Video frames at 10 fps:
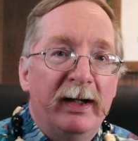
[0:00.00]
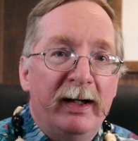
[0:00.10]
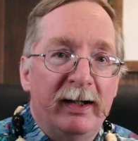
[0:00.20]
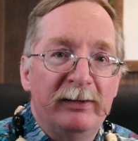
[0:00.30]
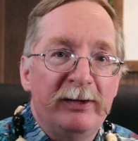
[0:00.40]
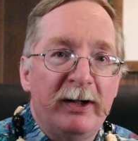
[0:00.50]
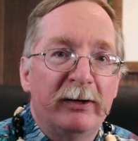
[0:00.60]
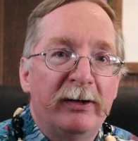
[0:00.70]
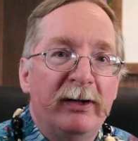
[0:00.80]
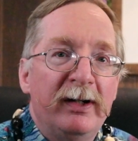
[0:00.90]
And
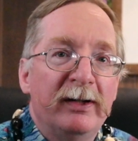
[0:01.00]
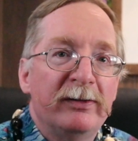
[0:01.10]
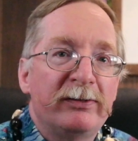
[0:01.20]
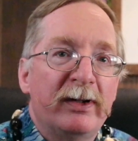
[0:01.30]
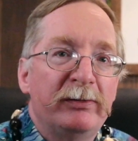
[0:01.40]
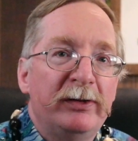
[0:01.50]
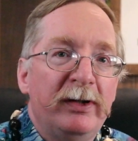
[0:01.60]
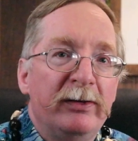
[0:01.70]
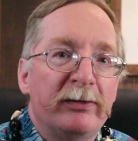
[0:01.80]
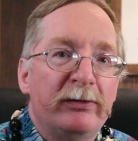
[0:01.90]
here in the
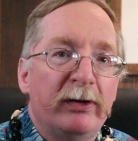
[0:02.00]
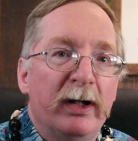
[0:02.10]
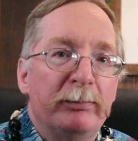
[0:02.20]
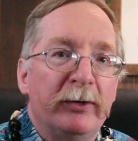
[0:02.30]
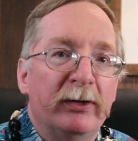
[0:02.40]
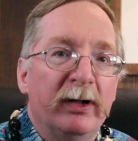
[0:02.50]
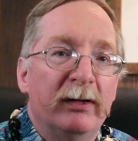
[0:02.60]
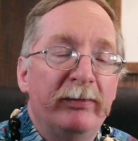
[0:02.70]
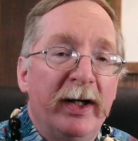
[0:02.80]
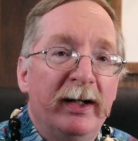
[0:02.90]
17th chapter
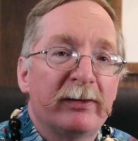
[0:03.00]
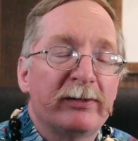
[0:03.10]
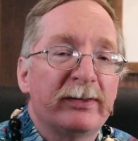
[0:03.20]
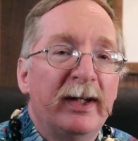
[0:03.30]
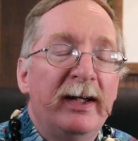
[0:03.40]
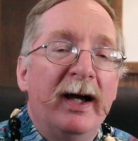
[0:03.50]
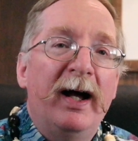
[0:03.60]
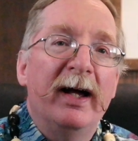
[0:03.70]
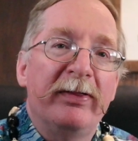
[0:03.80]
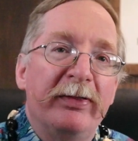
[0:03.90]
of Acts,
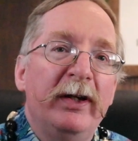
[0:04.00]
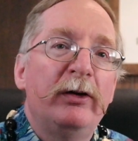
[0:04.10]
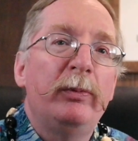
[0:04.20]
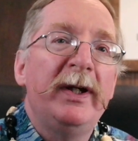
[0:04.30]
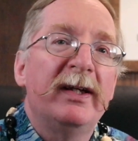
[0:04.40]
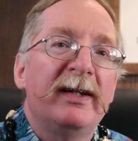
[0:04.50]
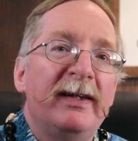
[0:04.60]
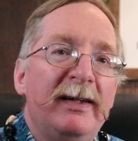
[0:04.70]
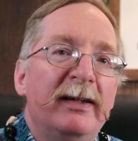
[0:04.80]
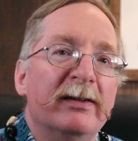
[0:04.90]
I think we get a
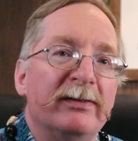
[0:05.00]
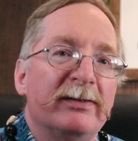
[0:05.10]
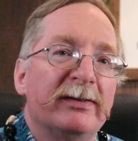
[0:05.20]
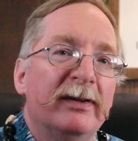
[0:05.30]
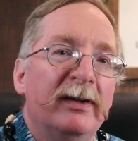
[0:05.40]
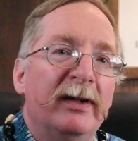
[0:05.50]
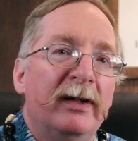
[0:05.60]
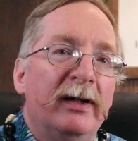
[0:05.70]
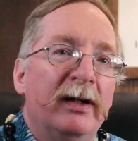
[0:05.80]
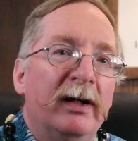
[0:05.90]
hint
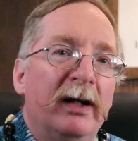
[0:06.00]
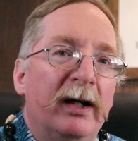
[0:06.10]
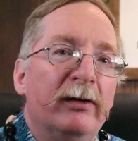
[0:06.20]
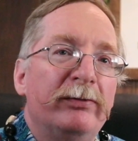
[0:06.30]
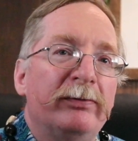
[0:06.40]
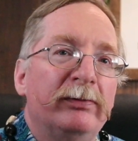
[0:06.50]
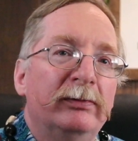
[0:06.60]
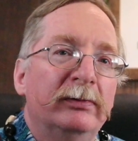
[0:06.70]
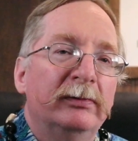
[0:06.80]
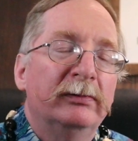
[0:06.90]
of
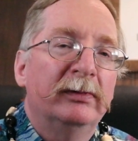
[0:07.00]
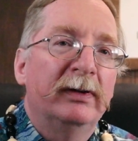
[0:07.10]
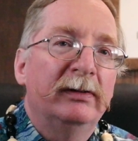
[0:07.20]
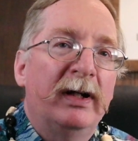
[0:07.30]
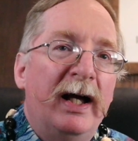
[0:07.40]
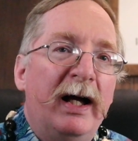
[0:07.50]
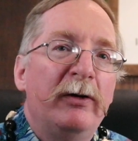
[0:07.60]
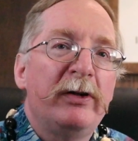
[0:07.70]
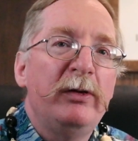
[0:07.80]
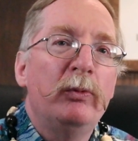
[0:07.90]

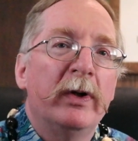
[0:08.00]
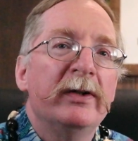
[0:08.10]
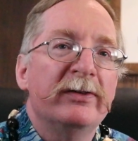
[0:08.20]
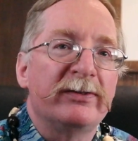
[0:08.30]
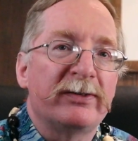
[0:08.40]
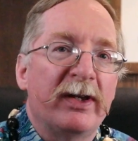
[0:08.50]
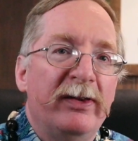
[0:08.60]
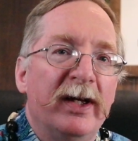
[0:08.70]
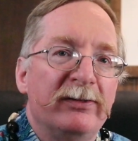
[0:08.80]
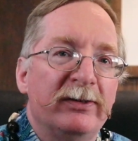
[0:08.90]
how he was
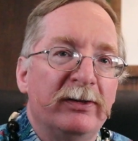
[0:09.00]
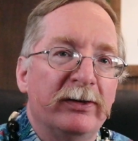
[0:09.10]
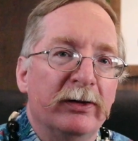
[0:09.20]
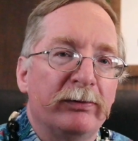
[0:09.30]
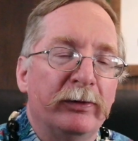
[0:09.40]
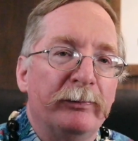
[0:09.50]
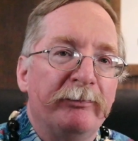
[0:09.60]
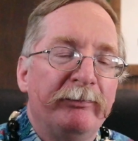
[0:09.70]
that successful.